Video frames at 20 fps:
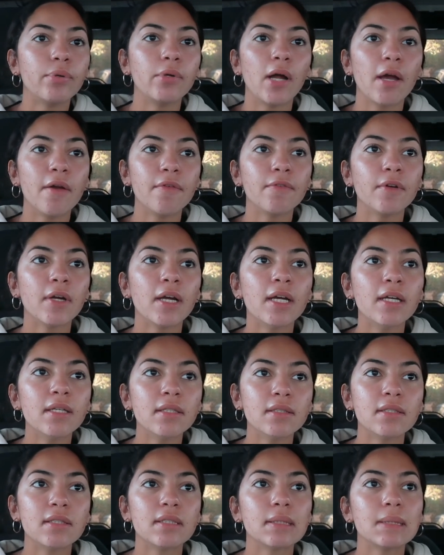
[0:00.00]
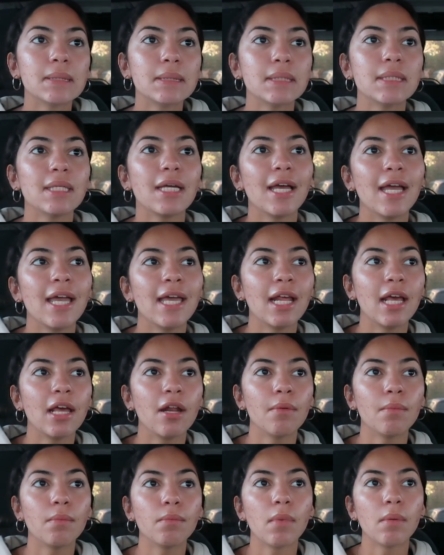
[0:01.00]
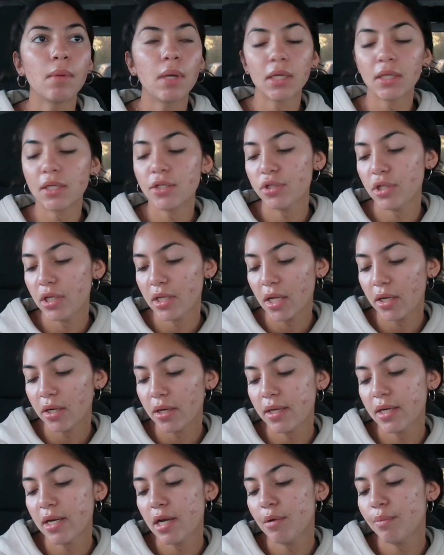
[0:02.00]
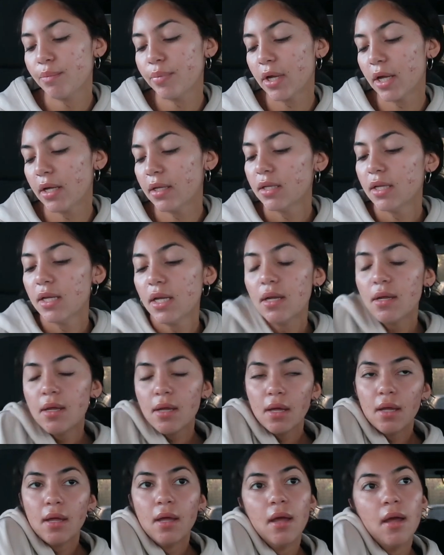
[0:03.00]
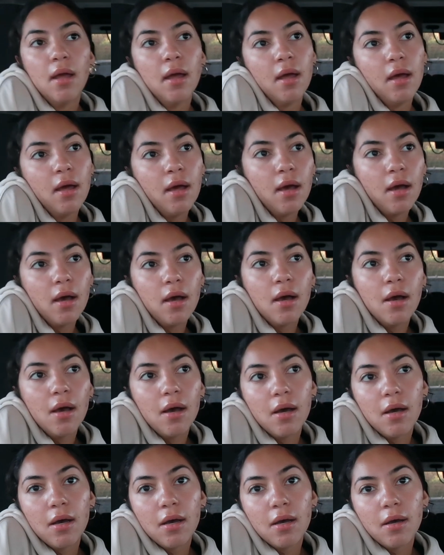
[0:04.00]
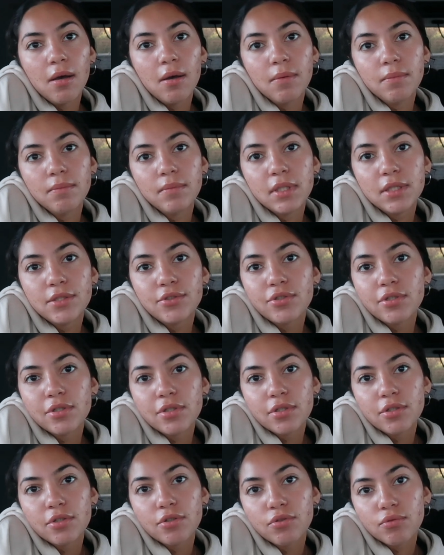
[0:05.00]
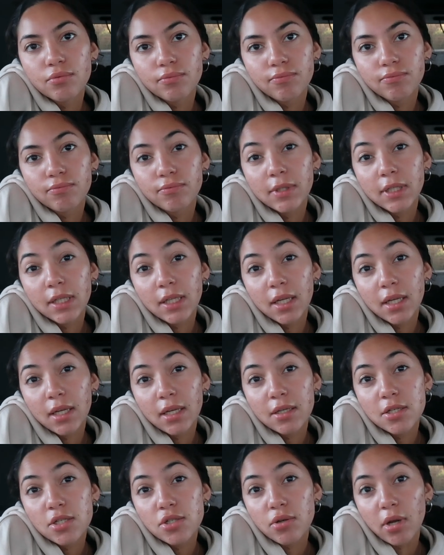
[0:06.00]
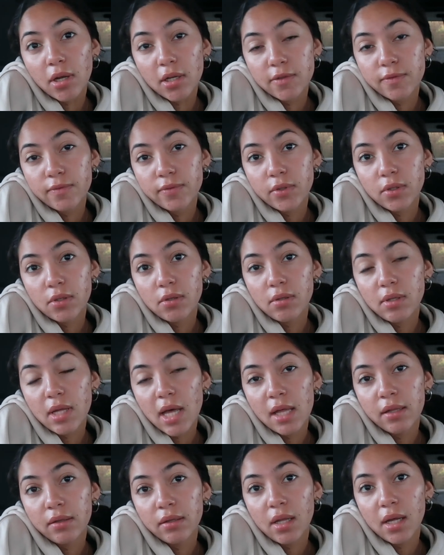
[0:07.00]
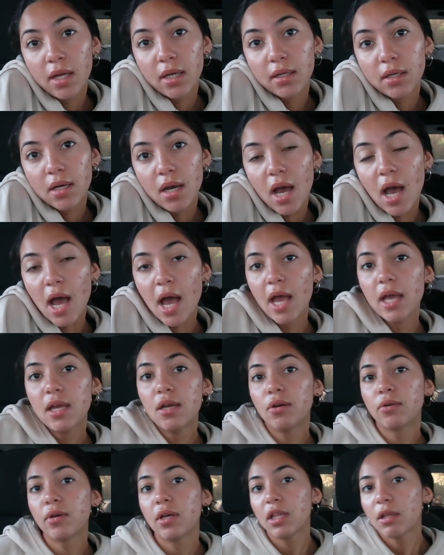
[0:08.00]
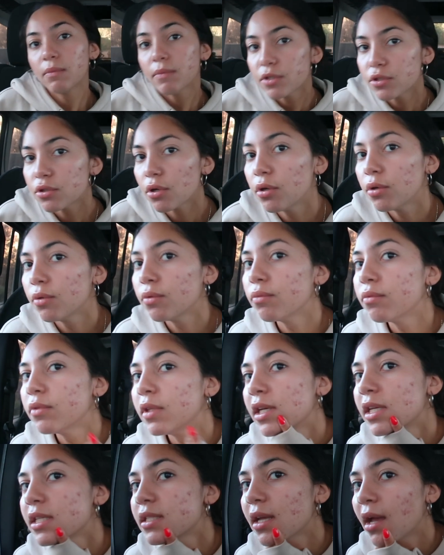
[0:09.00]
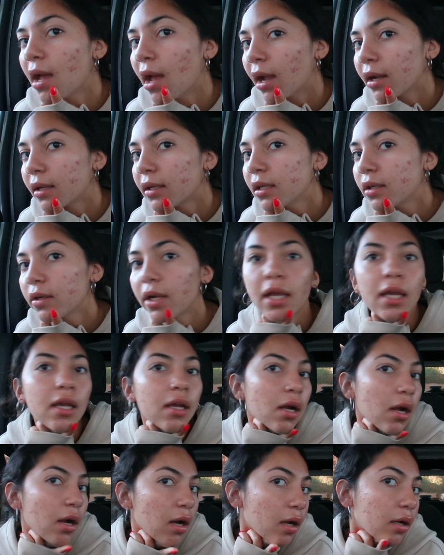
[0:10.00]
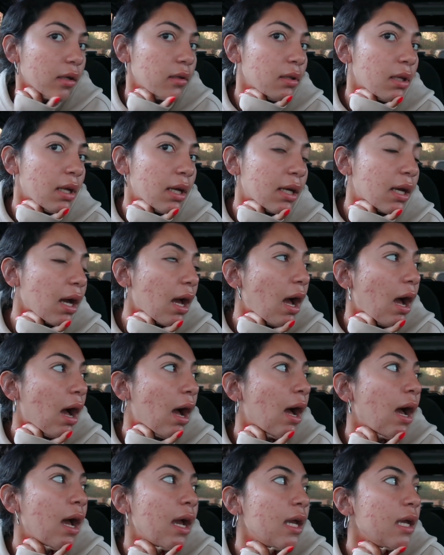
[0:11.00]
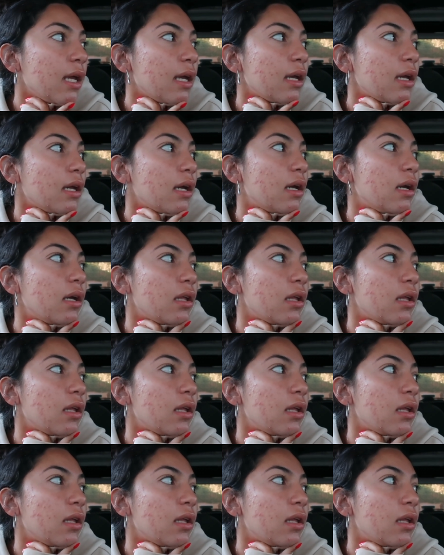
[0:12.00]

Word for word: preference, and I don't, I'm not going to share that right now, but um, it's just really stressful and like I okay let me show you this acne right here like I